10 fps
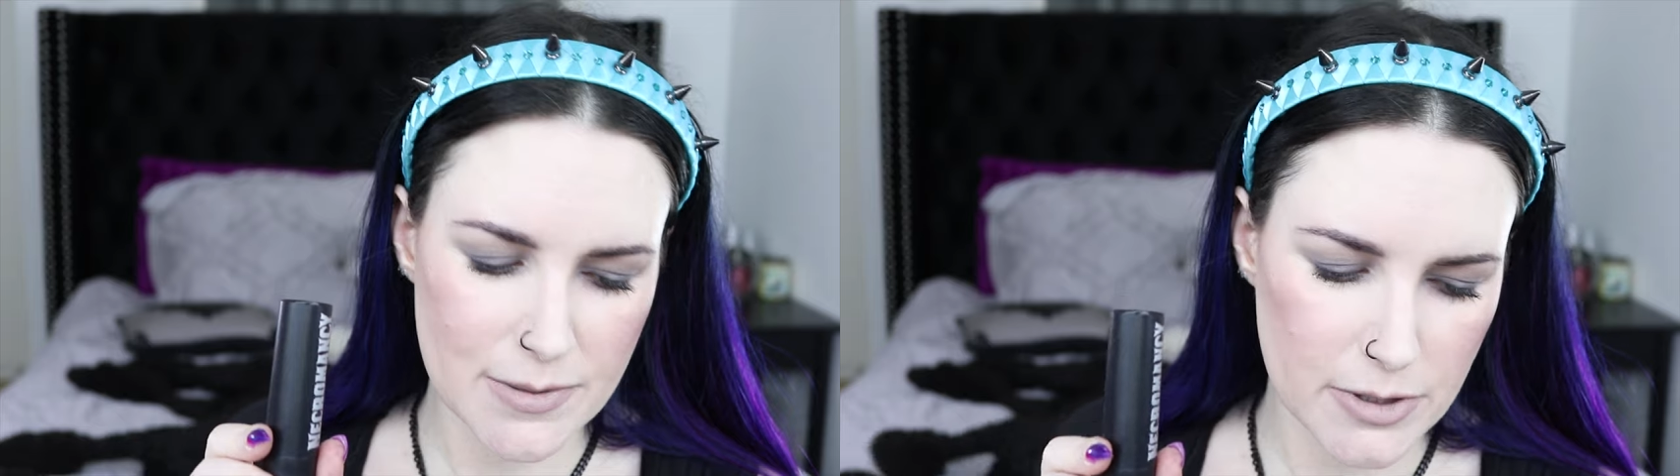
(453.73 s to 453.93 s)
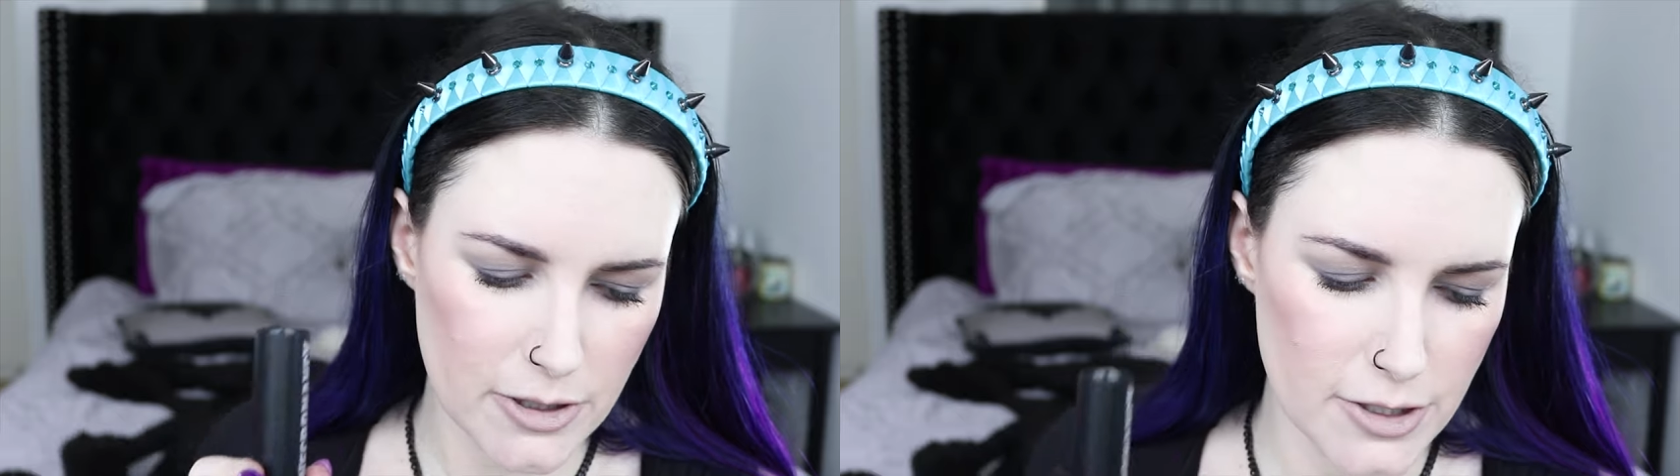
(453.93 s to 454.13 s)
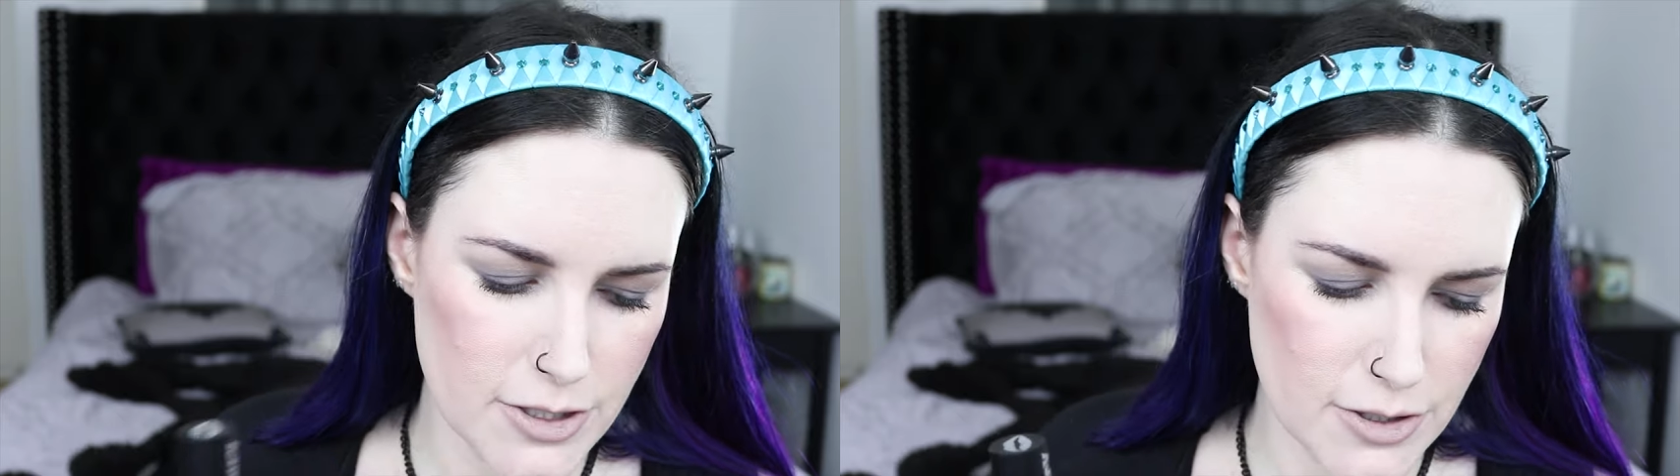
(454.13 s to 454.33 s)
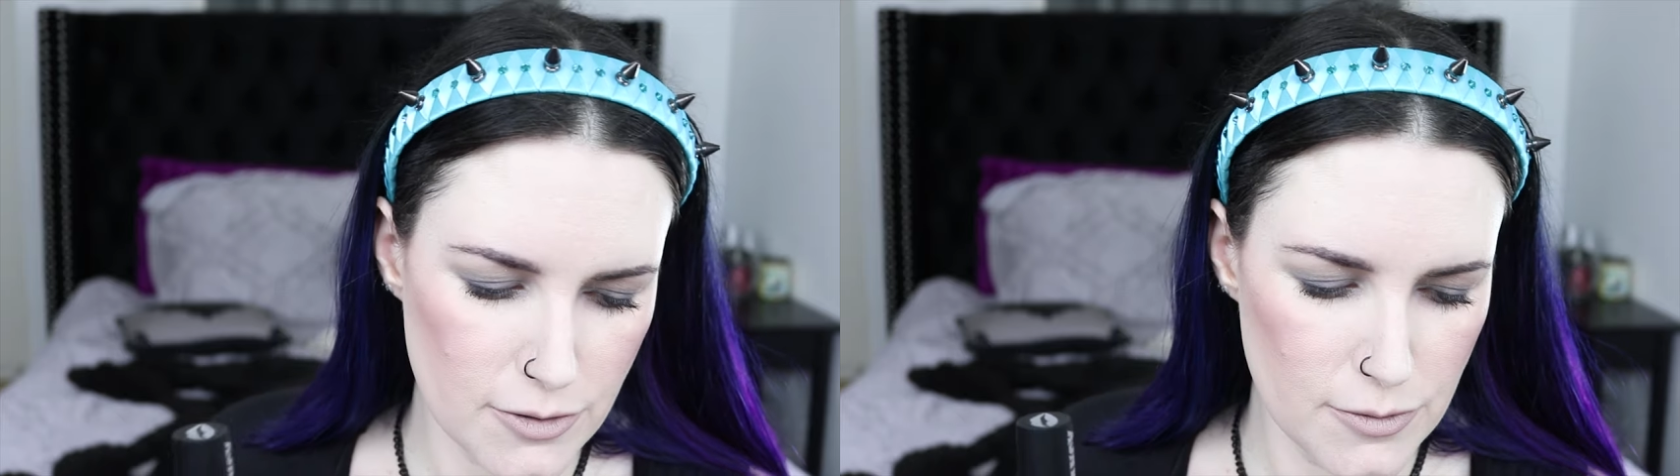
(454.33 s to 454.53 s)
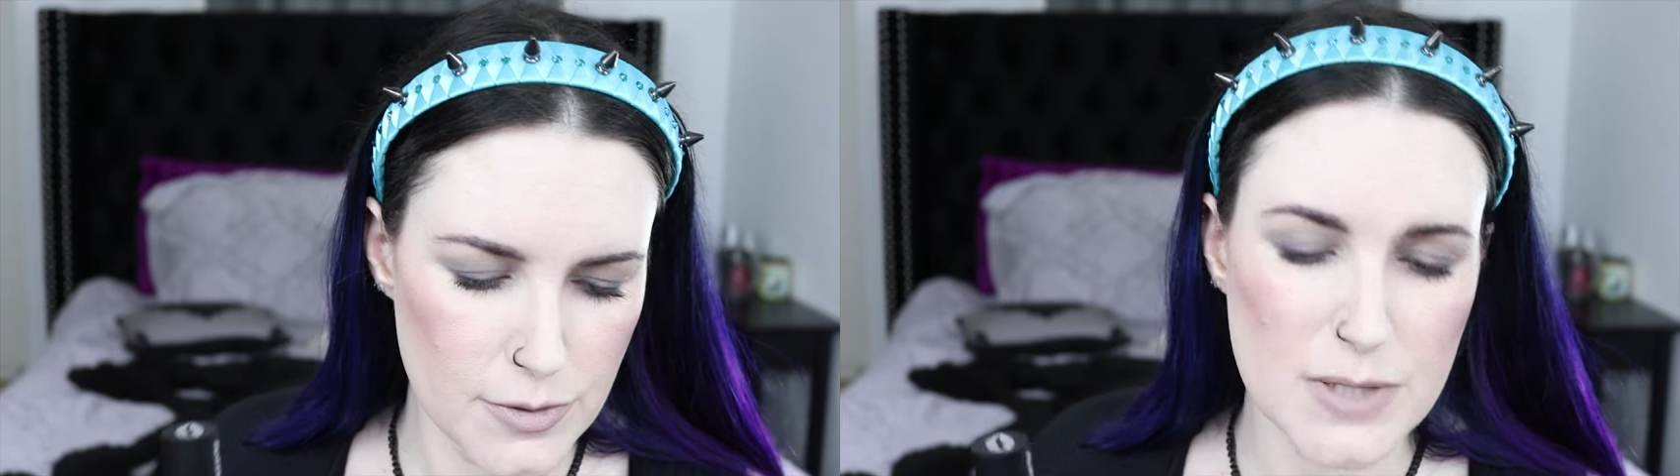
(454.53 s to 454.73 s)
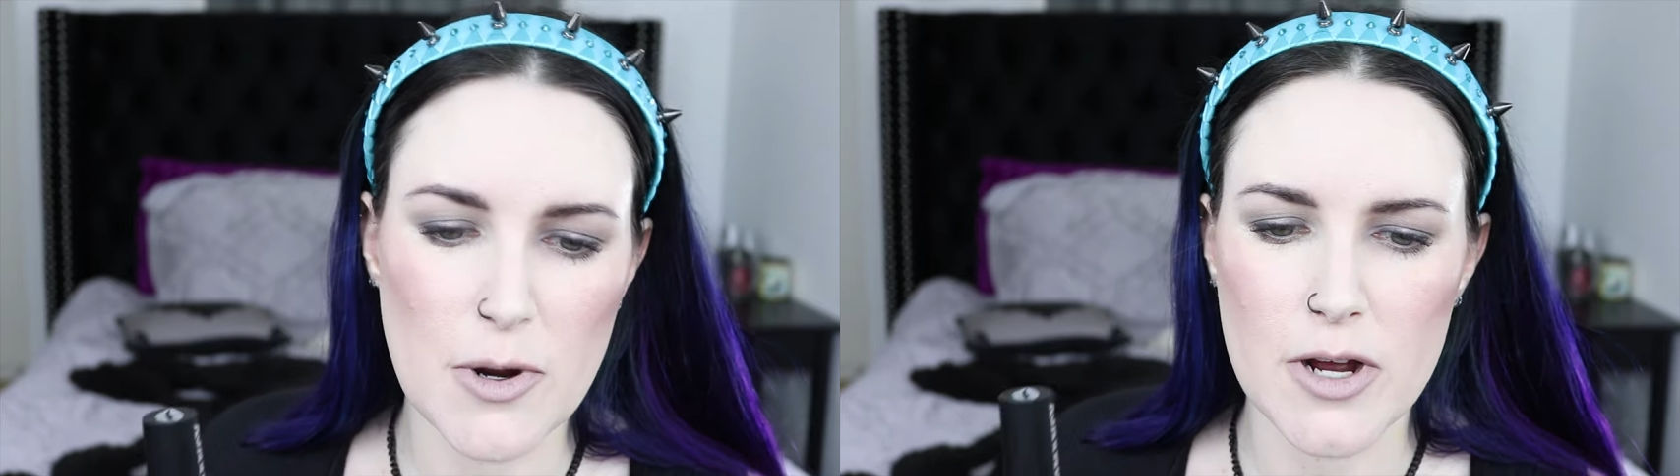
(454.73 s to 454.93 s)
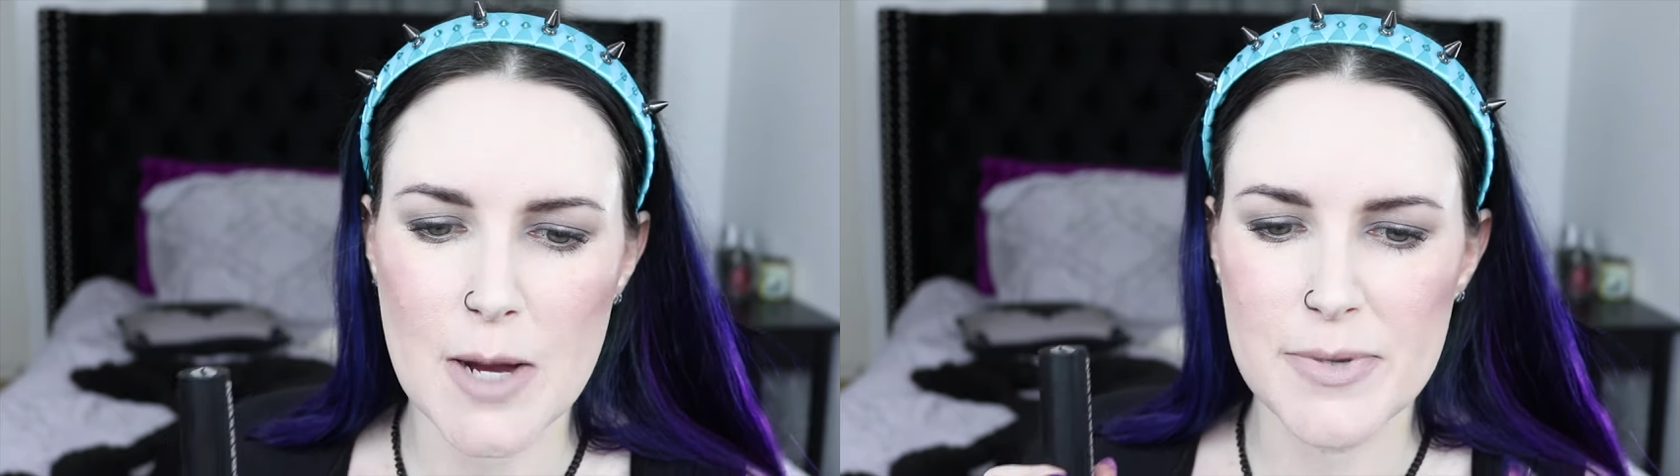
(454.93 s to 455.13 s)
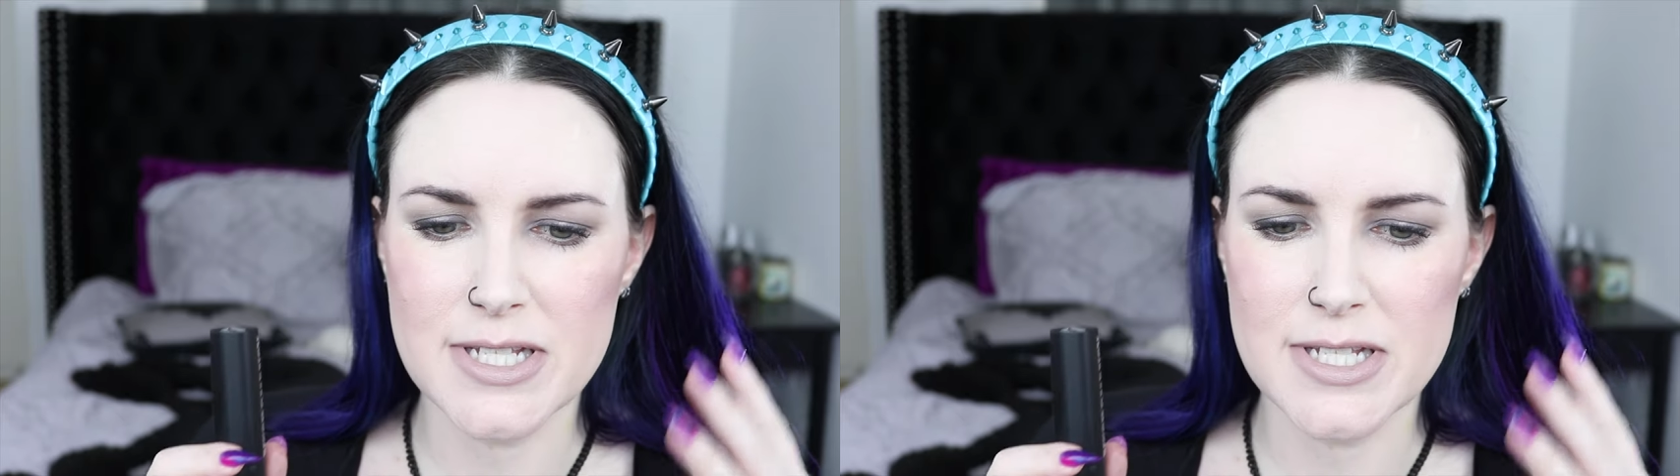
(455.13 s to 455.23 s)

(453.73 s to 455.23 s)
similar to Smoke Up,